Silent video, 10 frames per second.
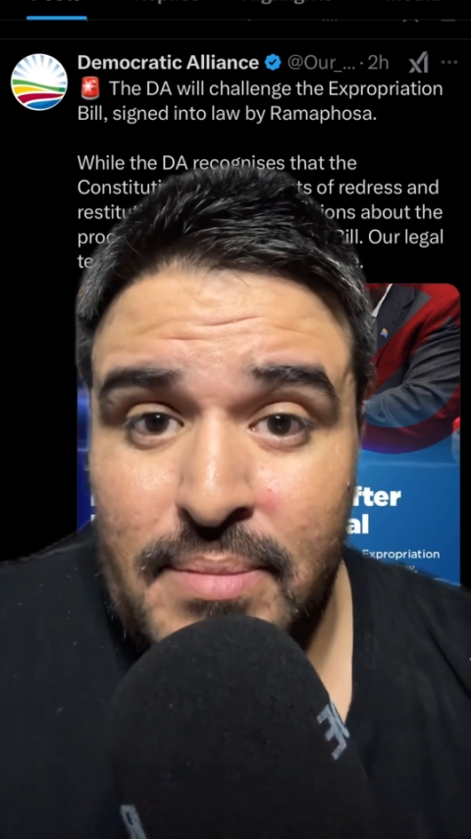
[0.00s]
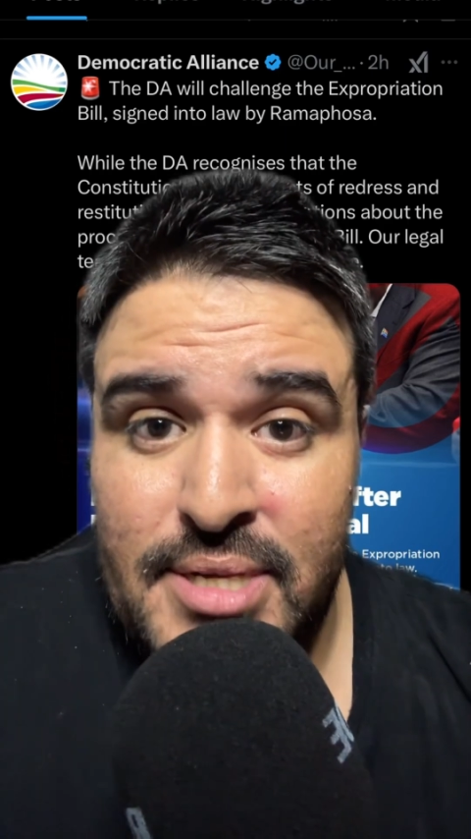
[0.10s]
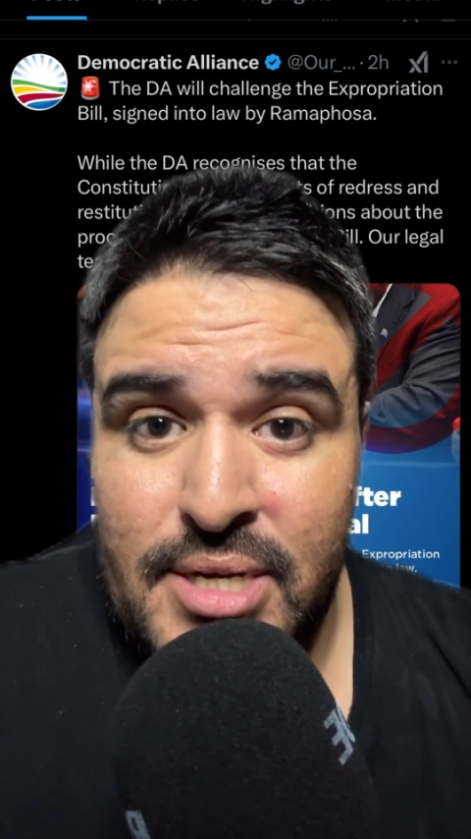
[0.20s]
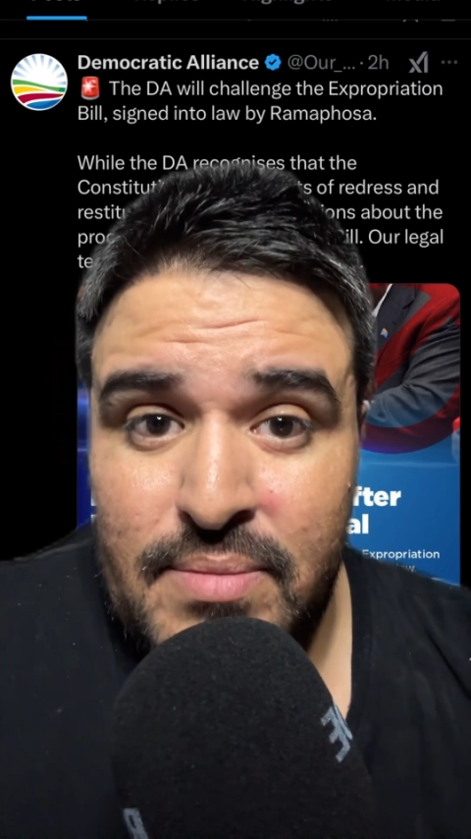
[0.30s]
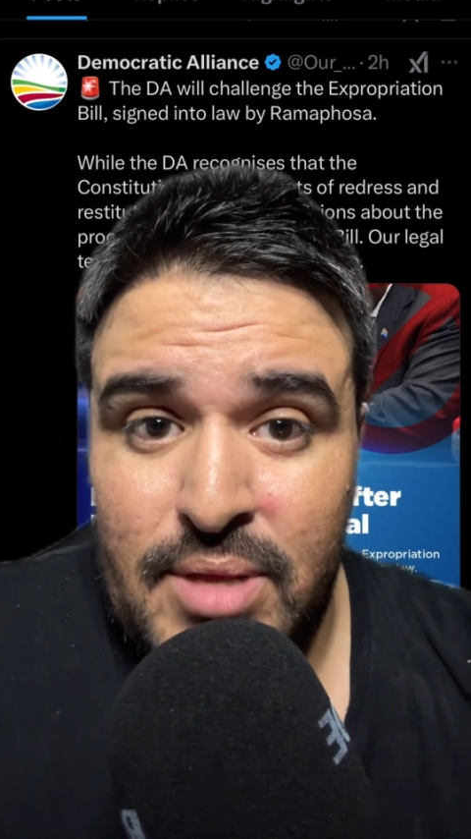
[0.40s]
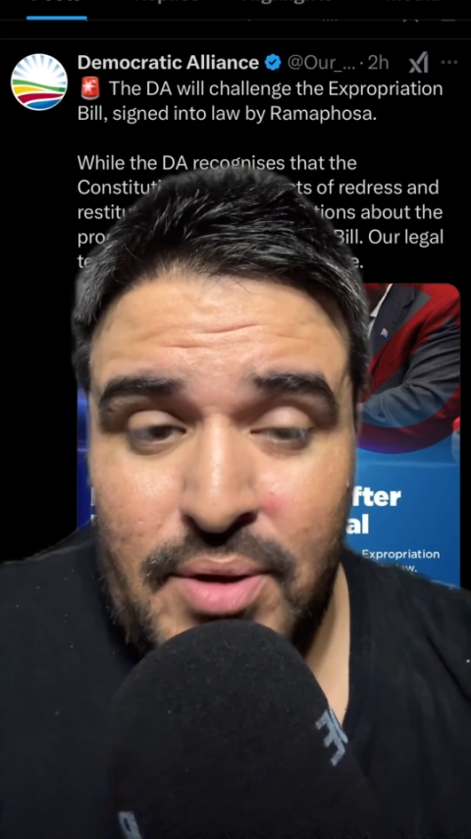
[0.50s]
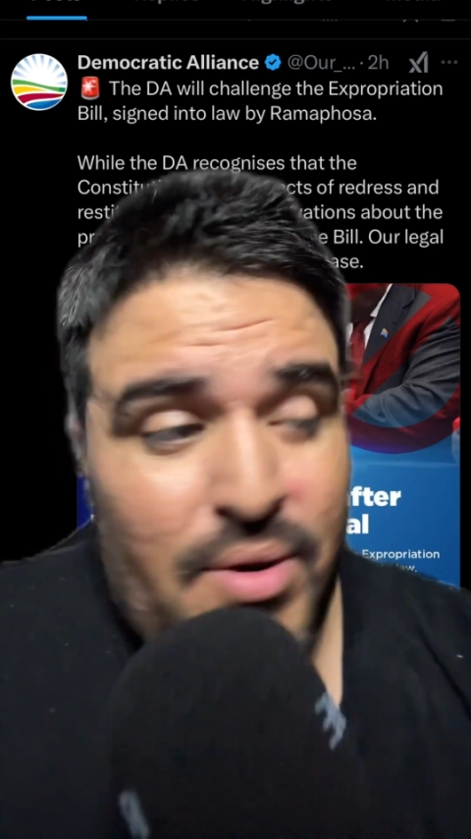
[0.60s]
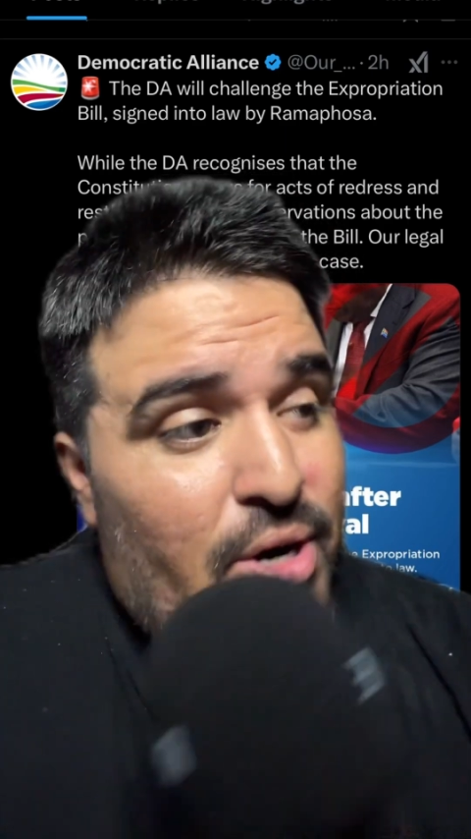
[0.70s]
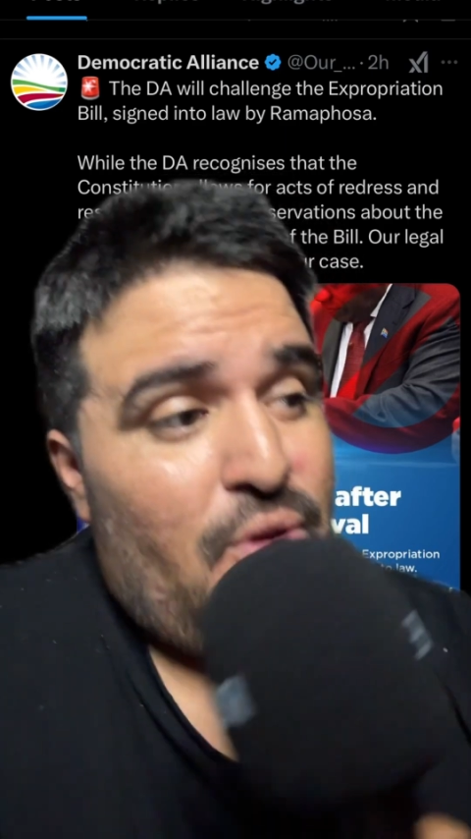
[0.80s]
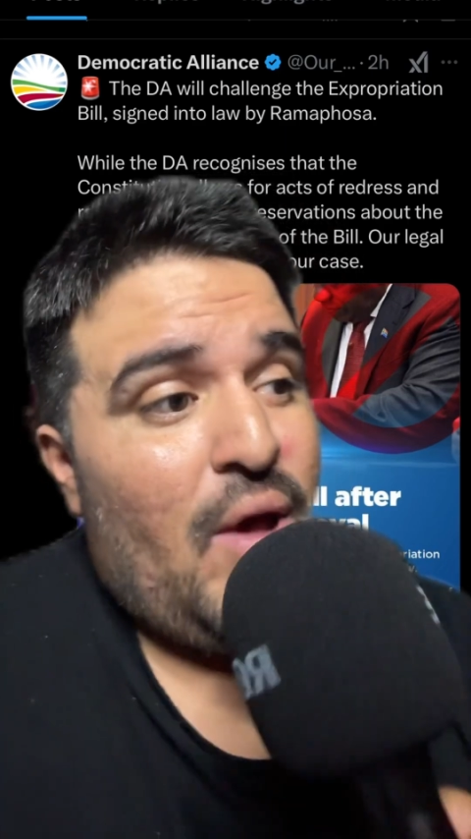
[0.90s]
Are you
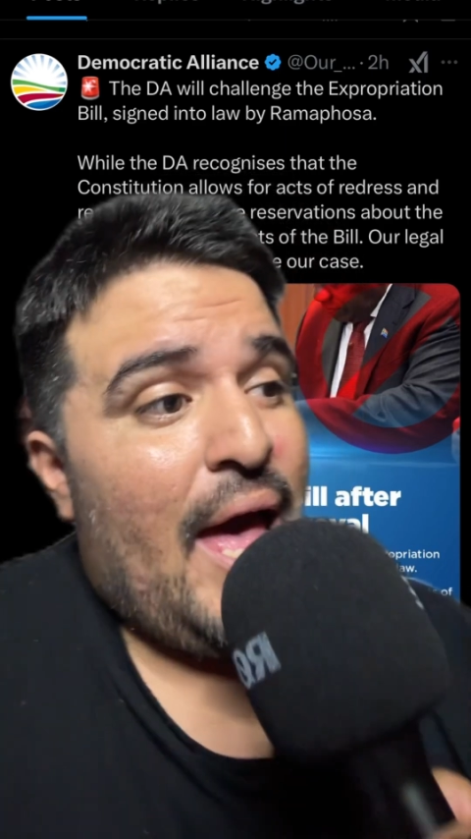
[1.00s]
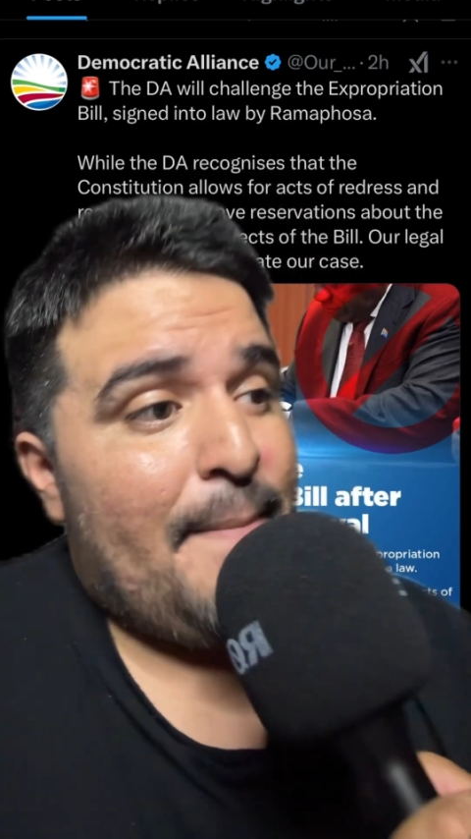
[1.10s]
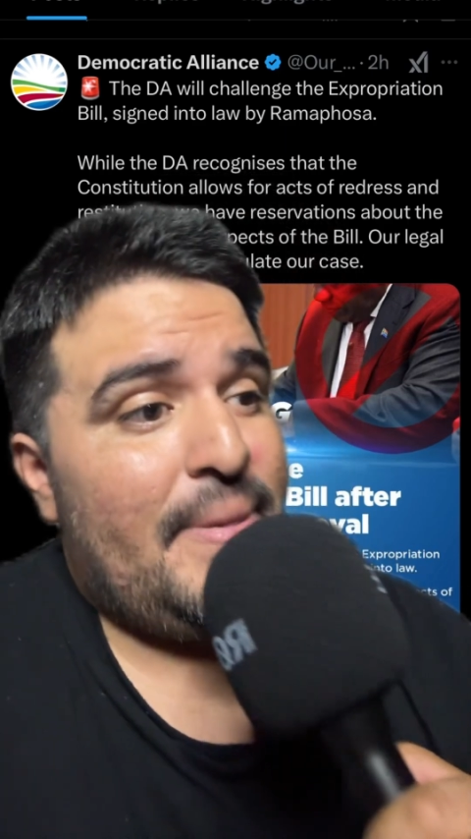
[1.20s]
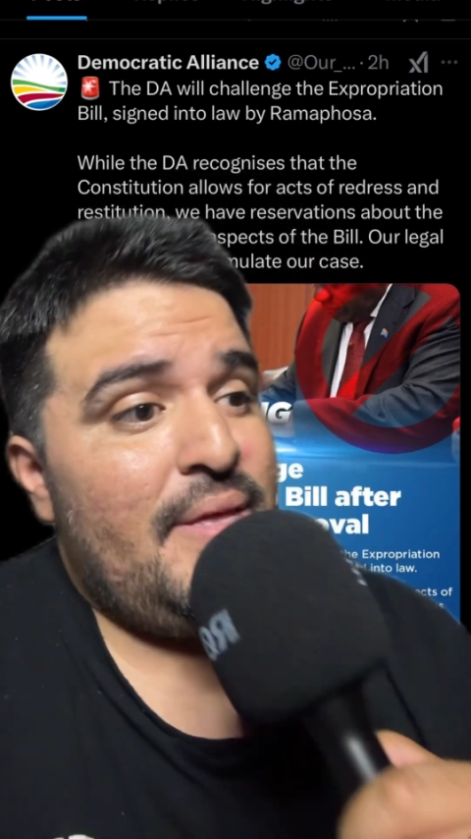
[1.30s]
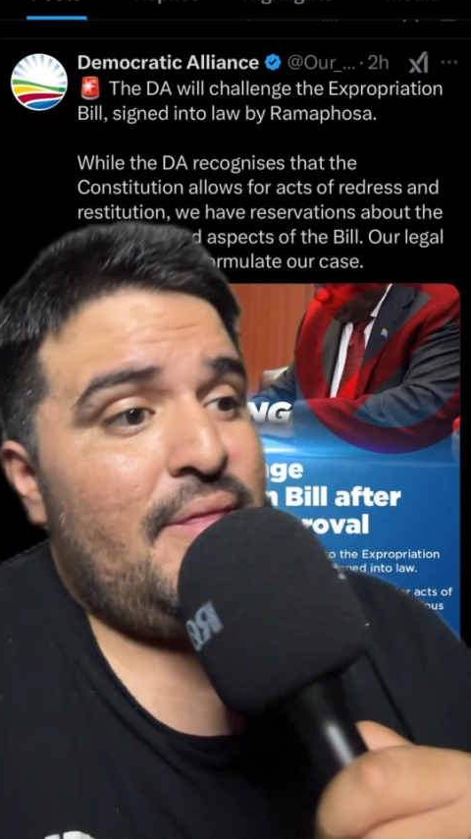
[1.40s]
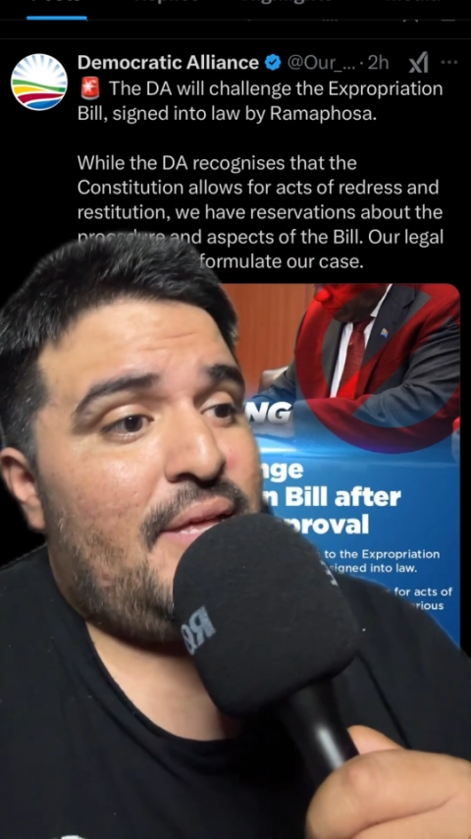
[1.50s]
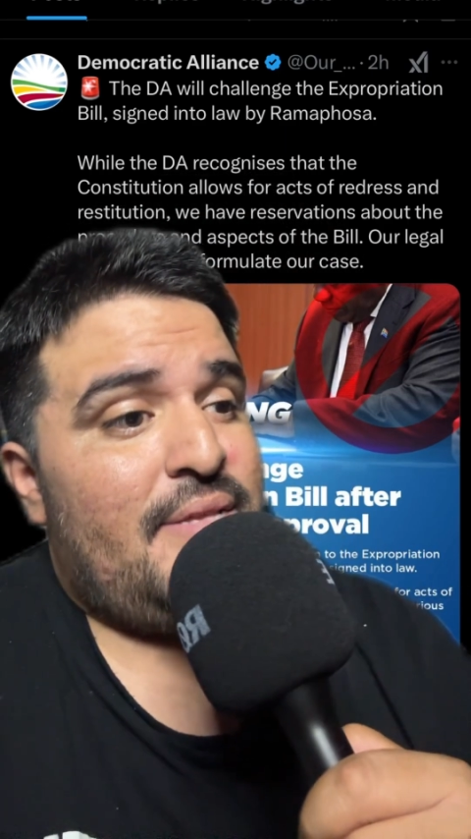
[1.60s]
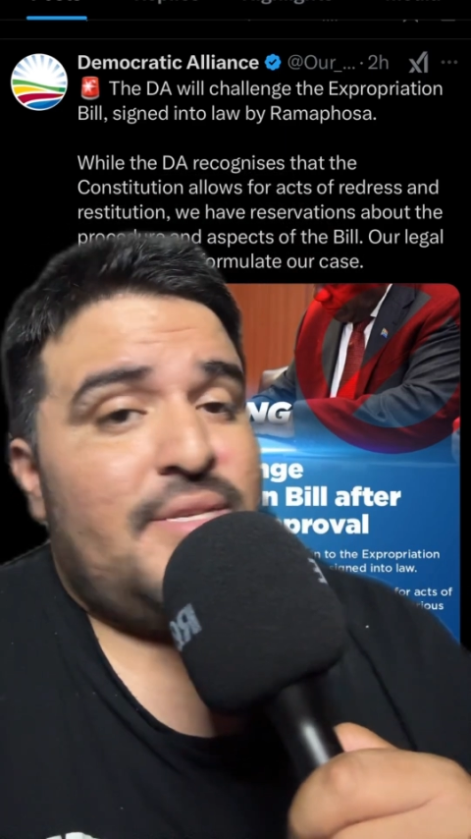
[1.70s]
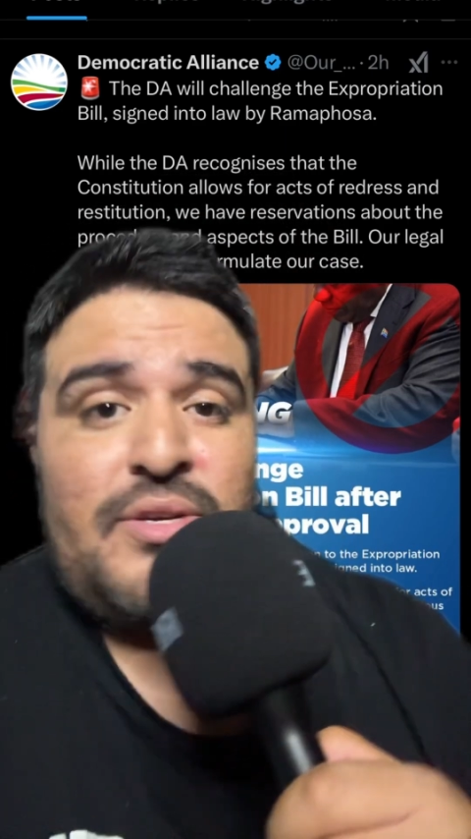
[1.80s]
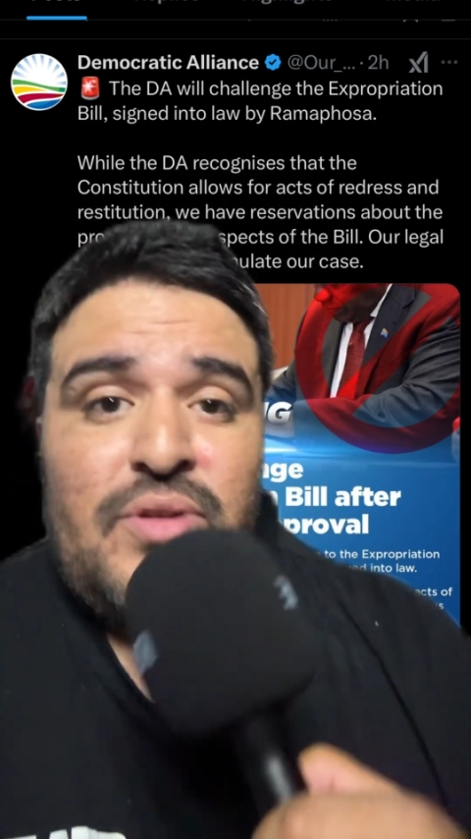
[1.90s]
happy that Cyril has signed the